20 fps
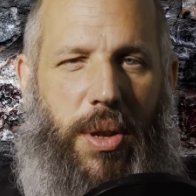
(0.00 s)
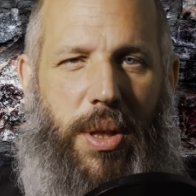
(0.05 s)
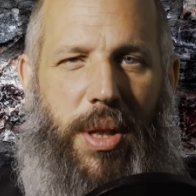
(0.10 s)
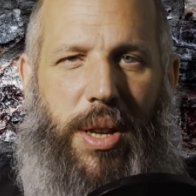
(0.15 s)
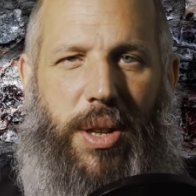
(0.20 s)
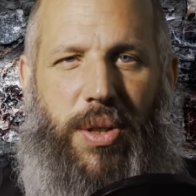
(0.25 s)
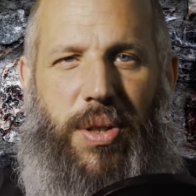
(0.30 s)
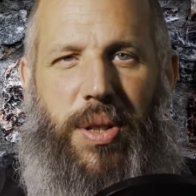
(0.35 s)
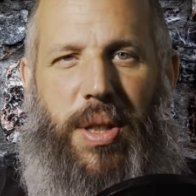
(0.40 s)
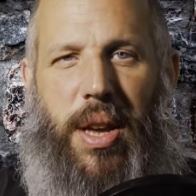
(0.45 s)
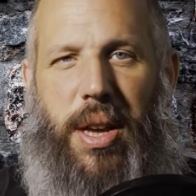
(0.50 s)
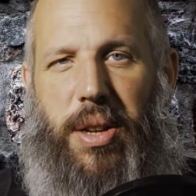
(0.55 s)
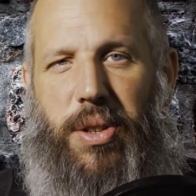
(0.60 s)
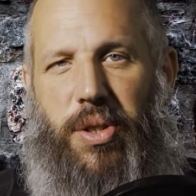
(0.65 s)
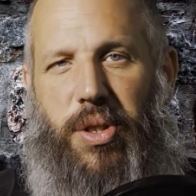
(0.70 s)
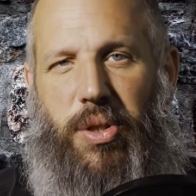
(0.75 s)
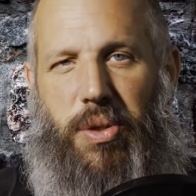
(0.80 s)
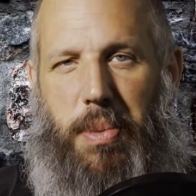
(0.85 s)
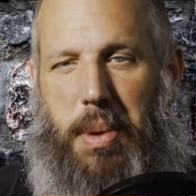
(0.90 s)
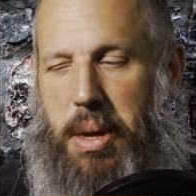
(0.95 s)
to these
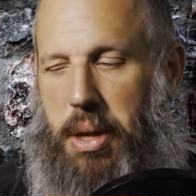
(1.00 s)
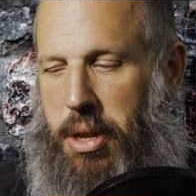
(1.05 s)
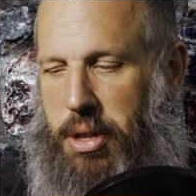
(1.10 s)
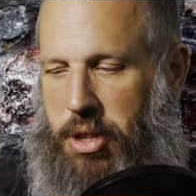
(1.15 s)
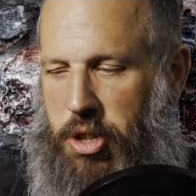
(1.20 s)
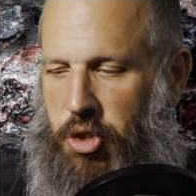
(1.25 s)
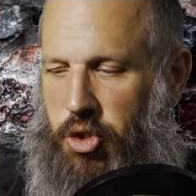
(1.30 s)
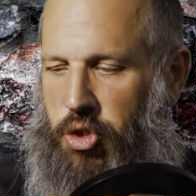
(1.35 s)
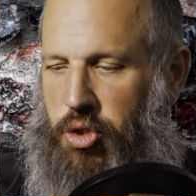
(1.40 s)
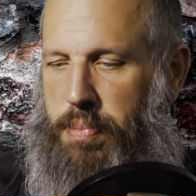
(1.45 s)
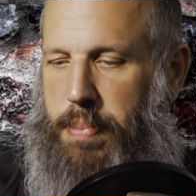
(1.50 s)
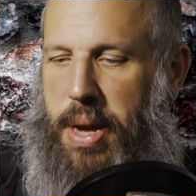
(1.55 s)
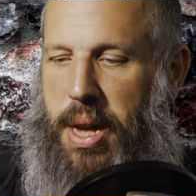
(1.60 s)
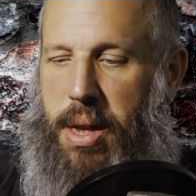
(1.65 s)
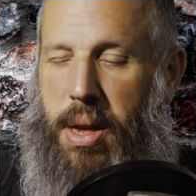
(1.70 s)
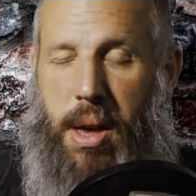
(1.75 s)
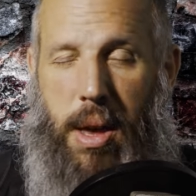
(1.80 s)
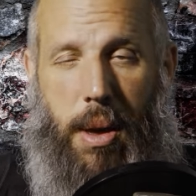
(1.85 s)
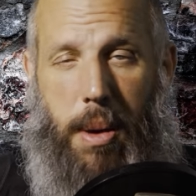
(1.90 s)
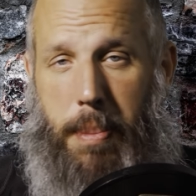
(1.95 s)
things and they're like this is
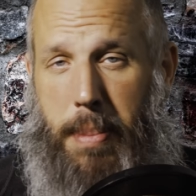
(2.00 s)
bad